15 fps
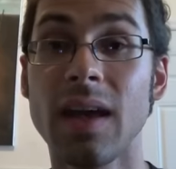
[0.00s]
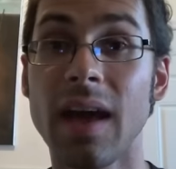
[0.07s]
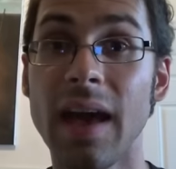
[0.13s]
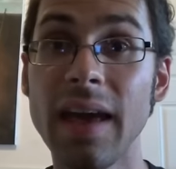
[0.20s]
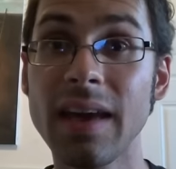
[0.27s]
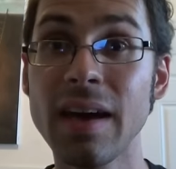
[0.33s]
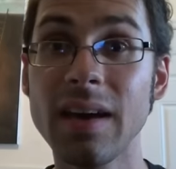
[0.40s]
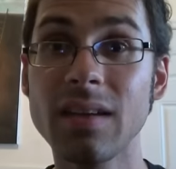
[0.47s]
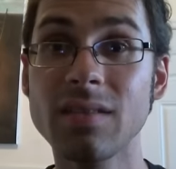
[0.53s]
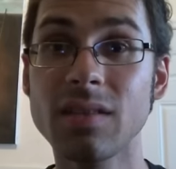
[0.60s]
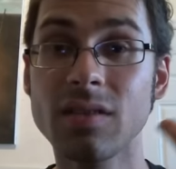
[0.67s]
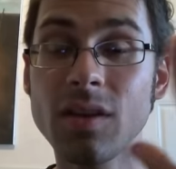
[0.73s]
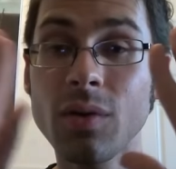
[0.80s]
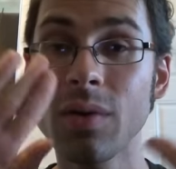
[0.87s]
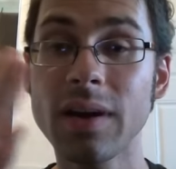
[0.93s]
Hey
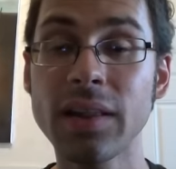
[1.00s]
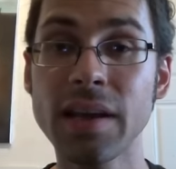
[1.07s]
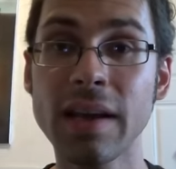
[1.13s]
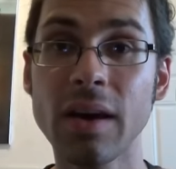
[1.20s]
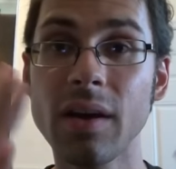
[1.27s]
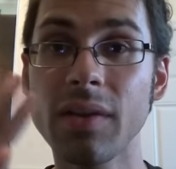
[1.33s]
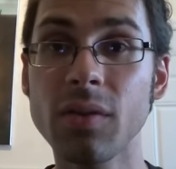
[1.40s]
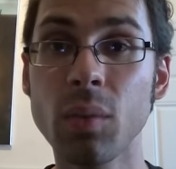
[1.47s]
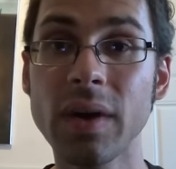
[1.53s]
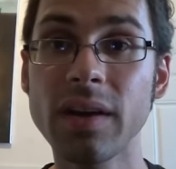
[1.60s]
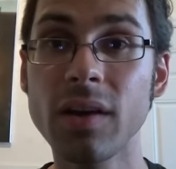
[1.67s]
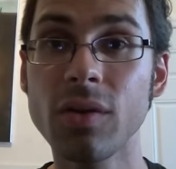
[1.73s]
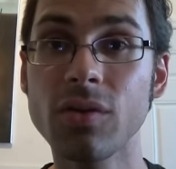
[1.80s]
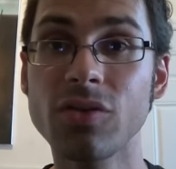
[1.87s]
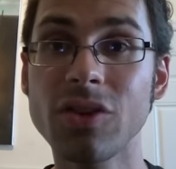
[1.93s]
guys, don't click out on the
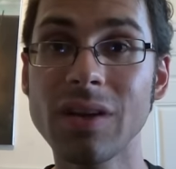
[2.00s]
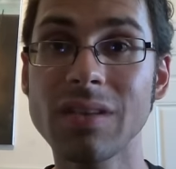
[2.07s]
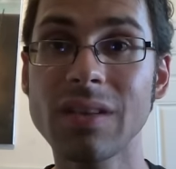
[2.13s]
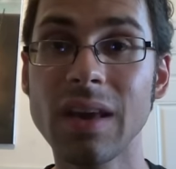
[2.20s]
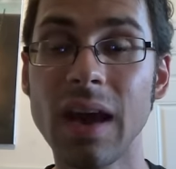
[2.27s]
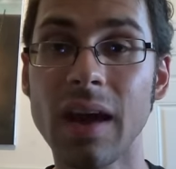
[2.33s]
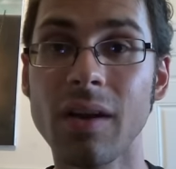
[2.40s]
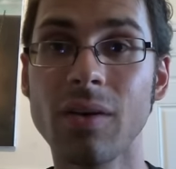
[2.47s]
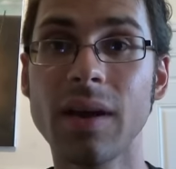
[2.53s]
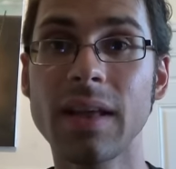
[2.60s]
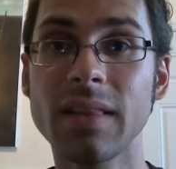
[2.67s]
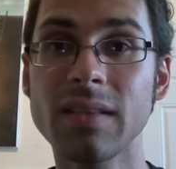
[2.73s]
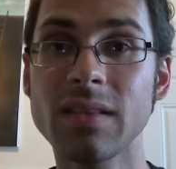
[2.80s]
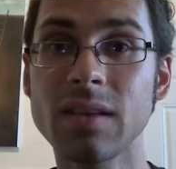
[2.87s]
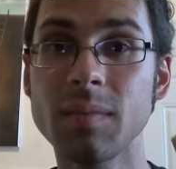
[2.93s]
window just yet, okay?
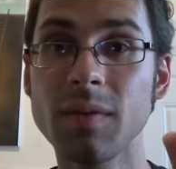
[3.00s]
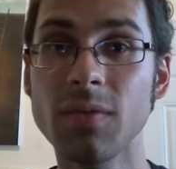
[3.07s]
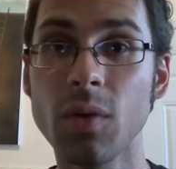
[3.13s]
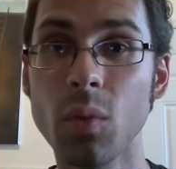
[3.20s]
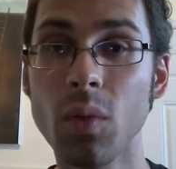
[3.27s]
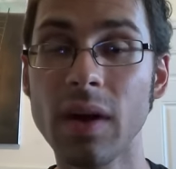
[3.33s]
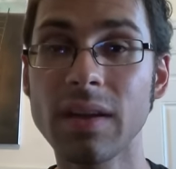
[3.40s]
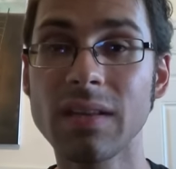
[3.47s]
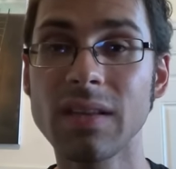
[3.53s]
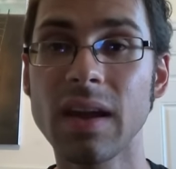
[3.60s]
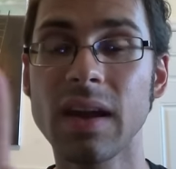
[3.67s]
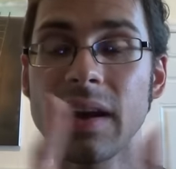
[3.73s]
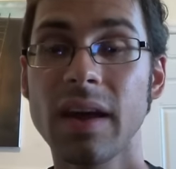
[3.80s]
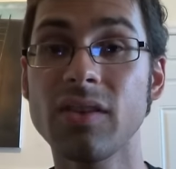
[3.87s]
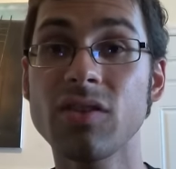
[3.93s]
Listen to me for 1
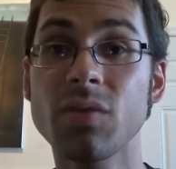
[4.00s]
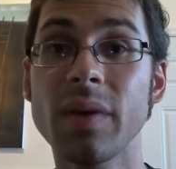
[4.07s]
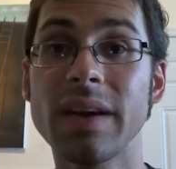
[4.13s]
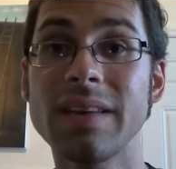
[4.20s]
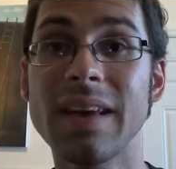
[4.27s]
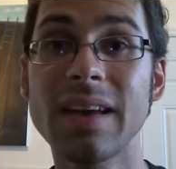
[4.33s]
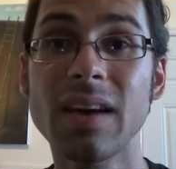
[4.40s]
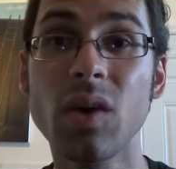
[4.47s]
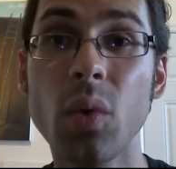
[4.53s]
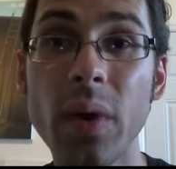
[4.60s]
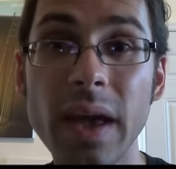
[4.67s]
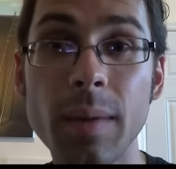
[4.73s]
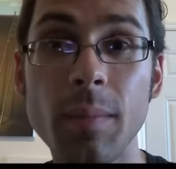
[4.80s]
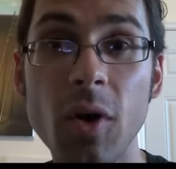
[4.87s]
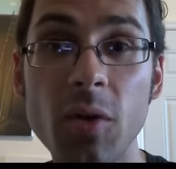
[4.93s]
second. I just want to take a
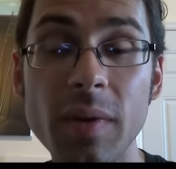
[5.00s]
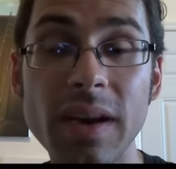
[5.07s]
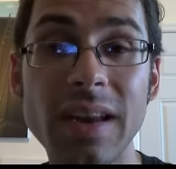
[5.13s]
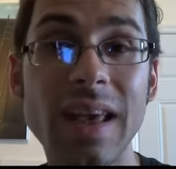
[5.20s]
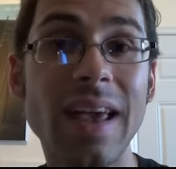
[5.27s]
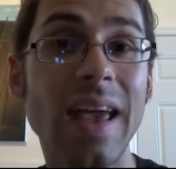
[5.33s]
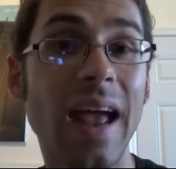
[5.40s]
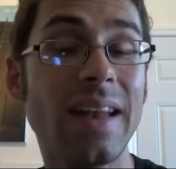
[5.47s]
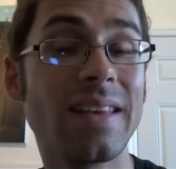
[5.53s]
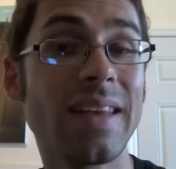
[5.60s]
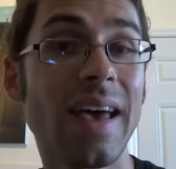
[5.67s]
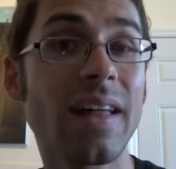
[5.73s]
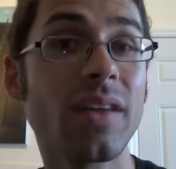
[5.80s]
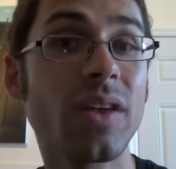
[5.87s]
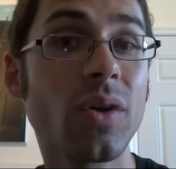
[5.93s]
quick moment and
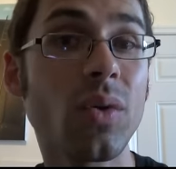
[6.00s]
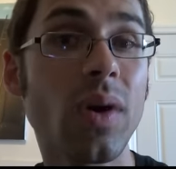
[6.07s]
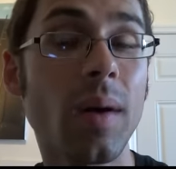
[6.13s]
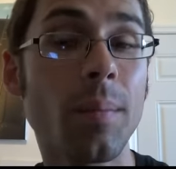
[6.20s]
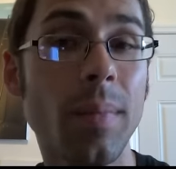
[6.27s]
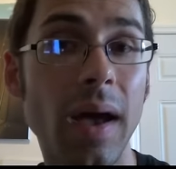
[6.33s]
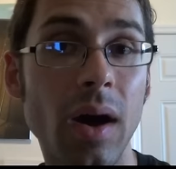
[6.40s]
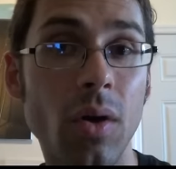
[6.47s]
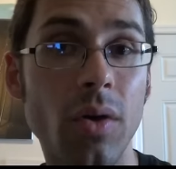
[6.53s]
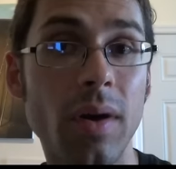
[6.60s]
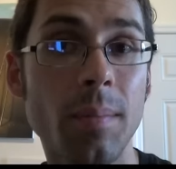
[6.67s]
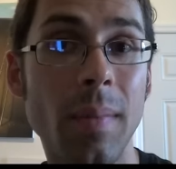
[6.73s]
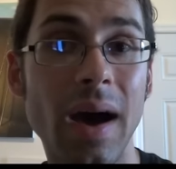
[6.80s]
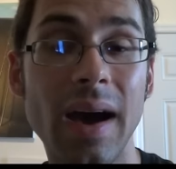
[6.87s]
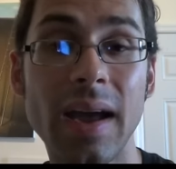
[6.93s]
tell you
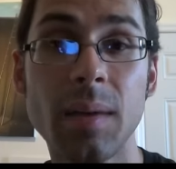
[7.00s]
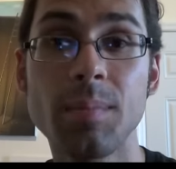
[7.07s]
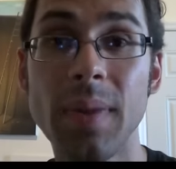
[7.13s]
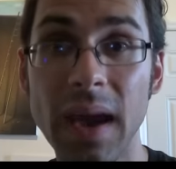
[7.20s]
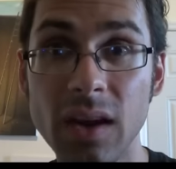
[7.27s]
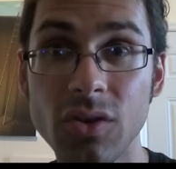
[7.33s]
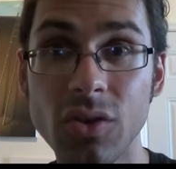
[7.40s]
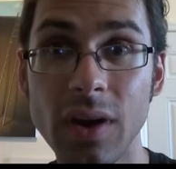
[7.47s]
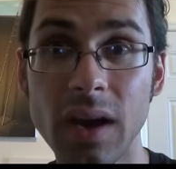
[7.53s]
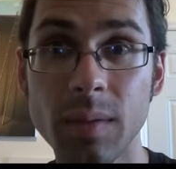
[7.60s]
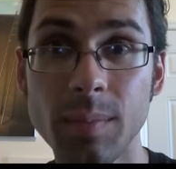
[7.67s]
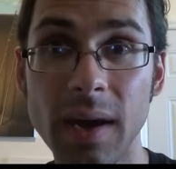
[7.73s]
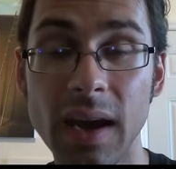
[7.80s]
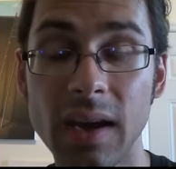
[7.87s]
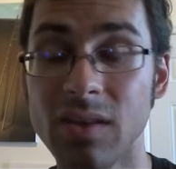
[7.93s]
about my
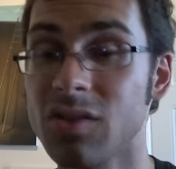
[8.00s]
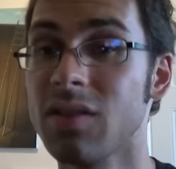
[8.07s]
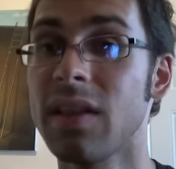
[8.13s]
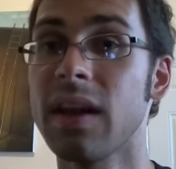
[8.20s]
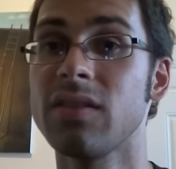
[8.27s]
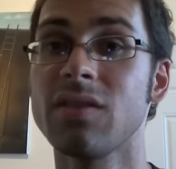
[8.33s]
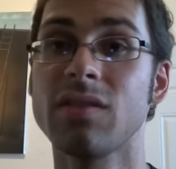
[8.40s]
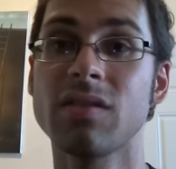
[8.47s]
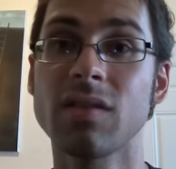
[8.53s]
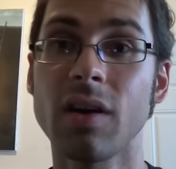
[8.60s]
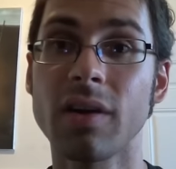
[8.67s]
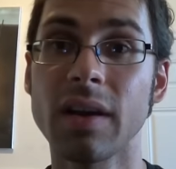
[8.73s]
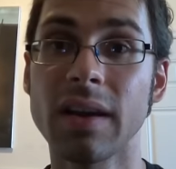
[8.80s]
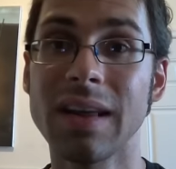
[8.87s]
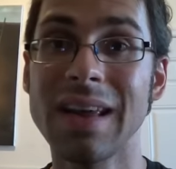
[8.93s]
Patreon page that I just
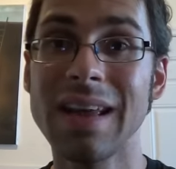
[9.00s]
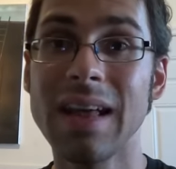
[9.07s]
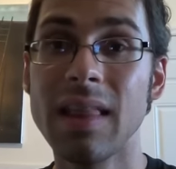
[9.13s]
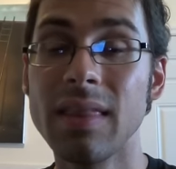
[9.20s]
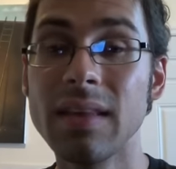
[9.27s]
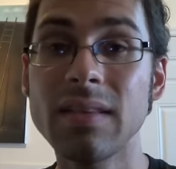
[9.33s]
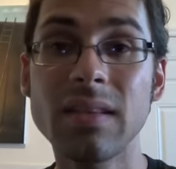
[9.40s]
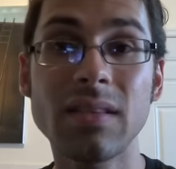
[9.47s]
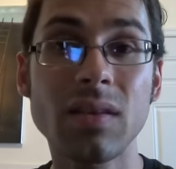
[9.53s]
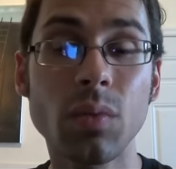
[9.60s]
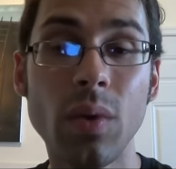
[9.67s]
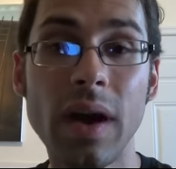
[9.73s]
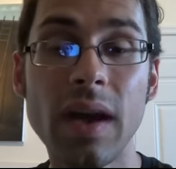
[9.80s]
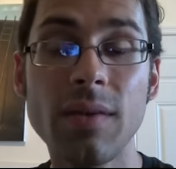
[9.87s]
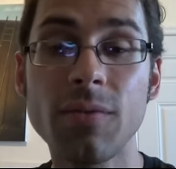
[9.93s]
started. This is a
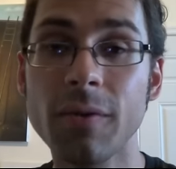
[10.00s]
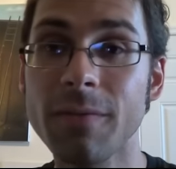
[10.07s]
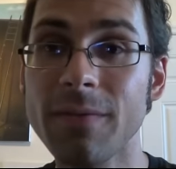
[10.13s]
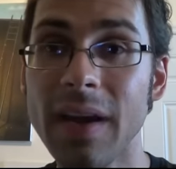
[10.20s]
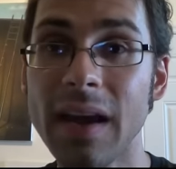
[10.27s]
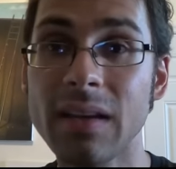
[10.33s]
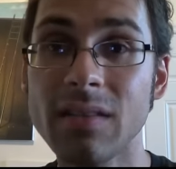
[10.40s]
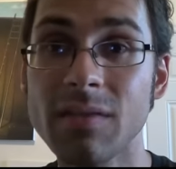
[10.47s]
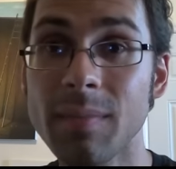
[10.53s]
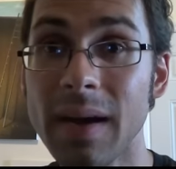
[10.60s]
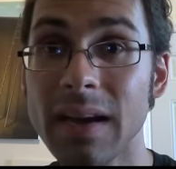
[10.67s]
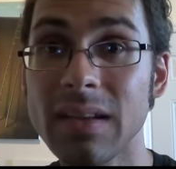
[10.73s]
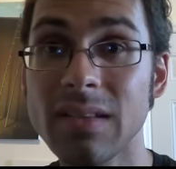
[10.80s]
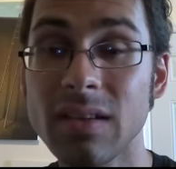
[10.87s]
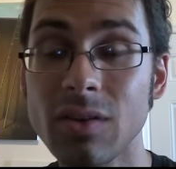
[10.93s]
way for fans of
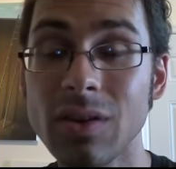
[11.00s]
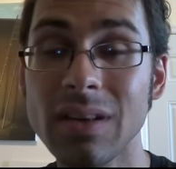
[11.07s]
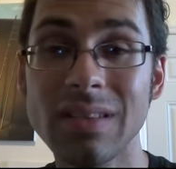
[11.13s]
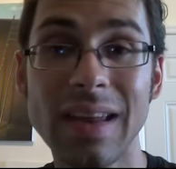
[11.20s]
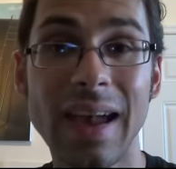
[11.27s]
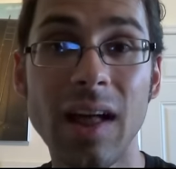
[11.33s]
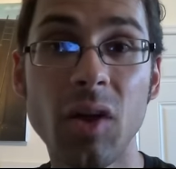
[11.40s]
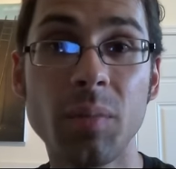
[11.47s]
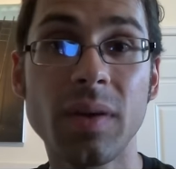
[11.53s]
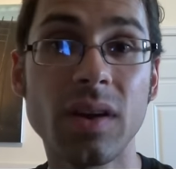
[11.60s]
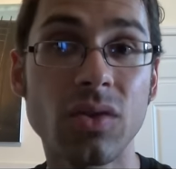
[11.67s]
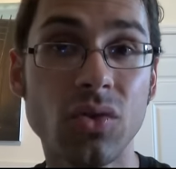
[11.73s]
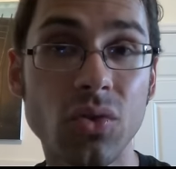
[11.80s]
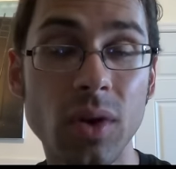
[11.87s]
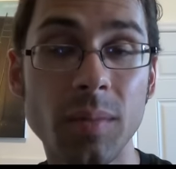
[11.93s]
my series to help
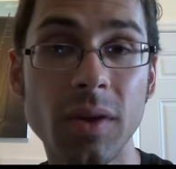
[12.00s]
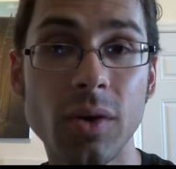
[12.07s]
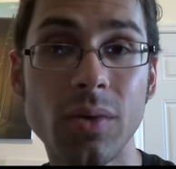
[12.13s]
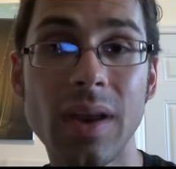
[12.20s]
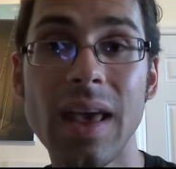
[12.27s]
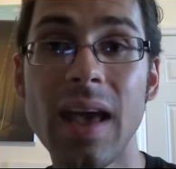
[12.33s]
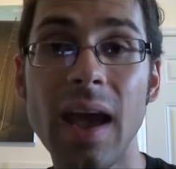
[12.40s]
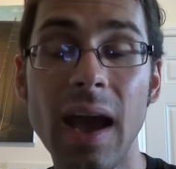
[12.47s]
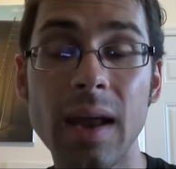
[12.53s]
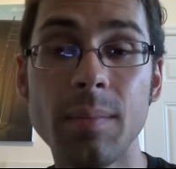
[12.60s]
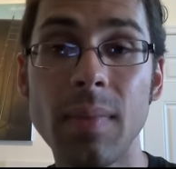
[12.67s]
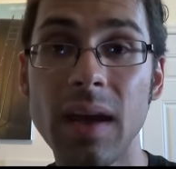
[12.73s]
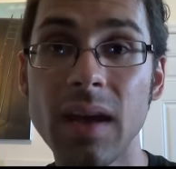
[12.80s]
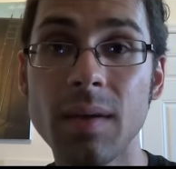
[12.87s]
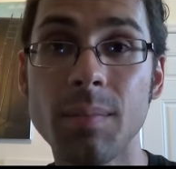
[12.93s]
contribute and
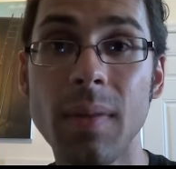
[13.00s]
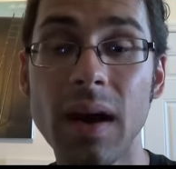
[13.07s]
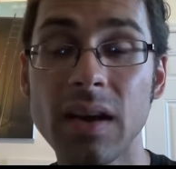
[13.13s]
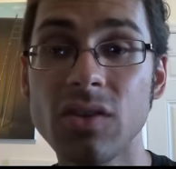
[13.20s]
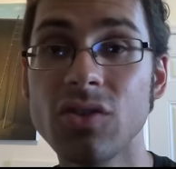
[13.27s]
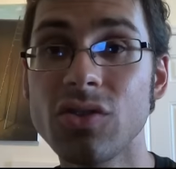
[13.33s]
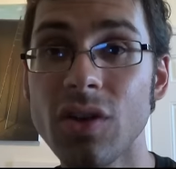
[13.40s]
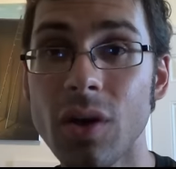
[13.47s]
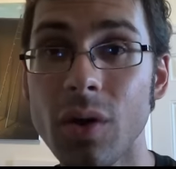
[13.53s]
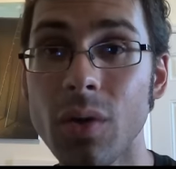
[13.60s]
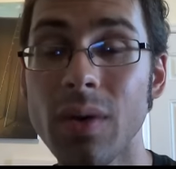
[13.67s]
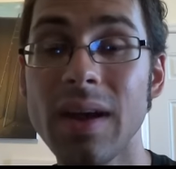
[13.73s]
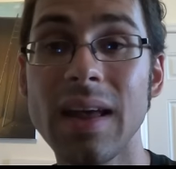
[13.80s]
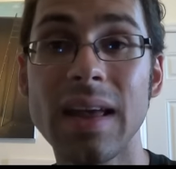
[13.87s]
make my show